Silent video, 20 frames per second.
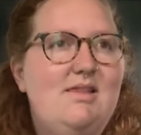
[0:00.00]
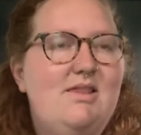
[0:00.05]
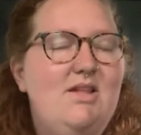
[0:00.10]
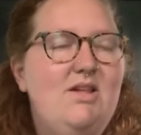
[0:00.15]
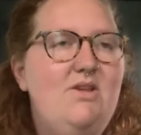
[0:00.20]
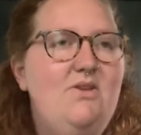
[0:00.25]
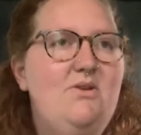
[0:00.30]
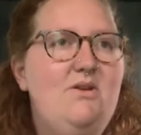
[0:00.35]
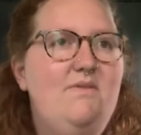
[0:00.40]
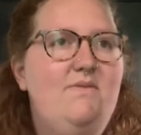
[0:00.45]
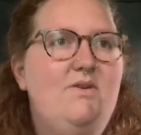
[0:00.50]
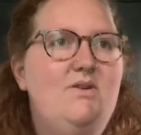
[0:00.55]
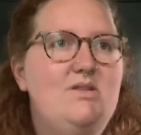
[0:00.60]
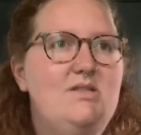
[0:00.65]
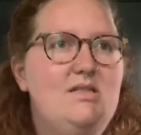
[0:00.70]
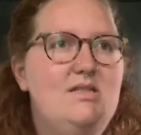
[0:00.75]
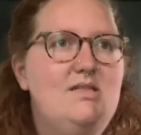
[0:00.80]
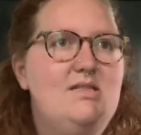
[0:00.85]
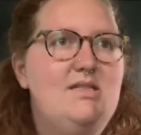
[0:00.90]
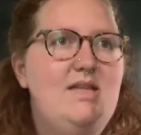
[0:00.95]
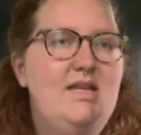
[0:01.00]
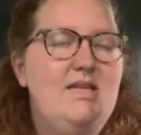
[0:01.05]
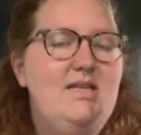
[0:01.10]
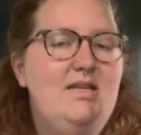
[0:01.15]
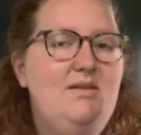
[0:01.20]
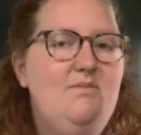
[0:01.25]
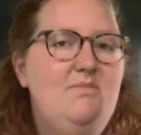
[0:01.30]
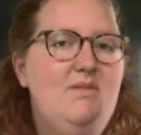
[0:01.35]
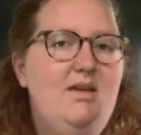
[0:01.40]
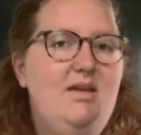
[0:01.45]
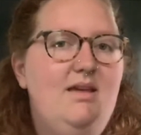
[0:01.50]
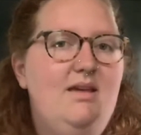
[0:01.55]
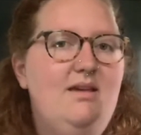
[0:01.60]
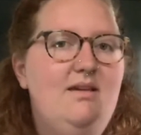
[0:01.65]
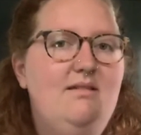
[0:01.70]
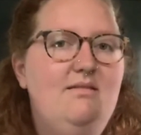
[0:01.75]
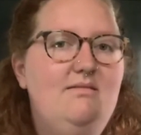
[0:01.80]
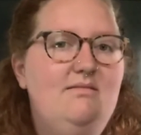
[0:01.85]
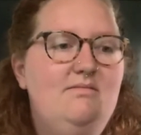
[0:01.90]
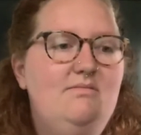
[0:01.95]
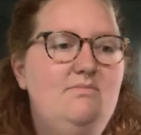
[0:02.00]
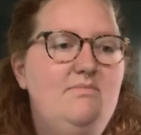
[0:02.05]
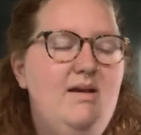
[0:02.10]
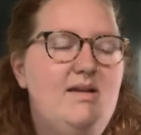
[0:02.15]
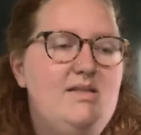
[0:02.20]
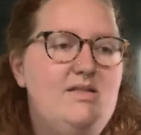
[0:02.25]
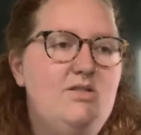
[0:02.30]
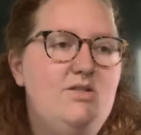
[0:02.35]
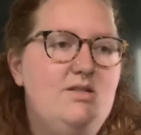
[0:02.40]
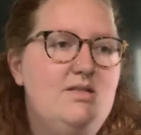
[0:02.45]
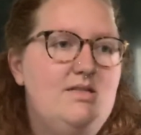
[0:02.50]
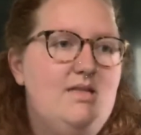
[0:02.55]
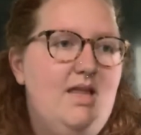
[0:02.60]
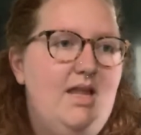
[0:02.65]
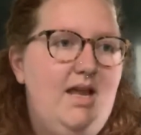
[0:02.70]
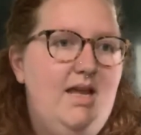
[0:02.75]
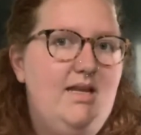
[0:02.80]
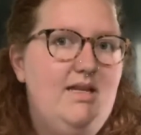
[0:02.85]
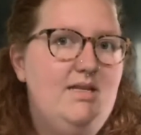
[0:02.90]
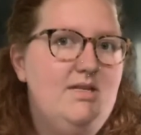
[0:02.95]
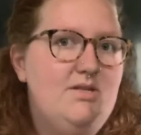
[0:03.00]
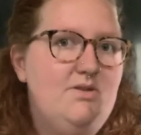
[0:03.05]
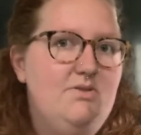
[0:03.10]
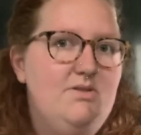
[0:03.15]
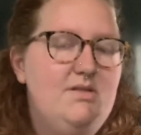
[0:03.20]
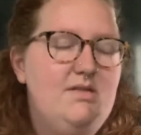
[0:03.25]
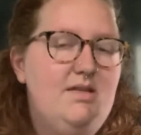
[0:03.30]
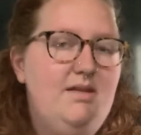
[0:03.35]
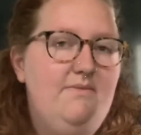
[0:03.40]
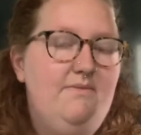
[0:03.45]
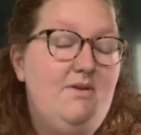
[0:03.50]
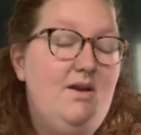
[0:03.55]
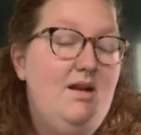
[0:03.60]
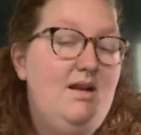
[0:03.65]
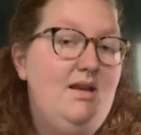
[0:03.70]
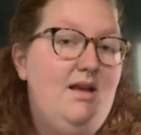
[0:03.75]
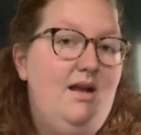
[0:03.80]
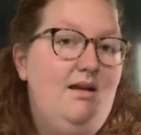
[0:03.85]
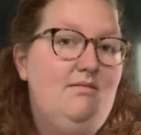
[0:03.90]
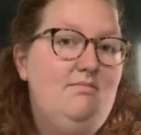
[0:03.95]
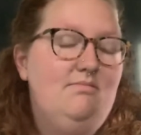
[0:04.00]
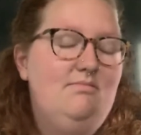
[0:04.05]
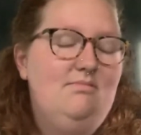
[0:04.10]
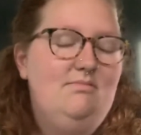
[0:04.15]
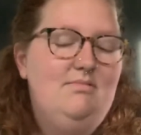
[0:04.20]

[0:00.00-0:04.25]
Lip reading: the universe is sending me messages that I need to receive right now.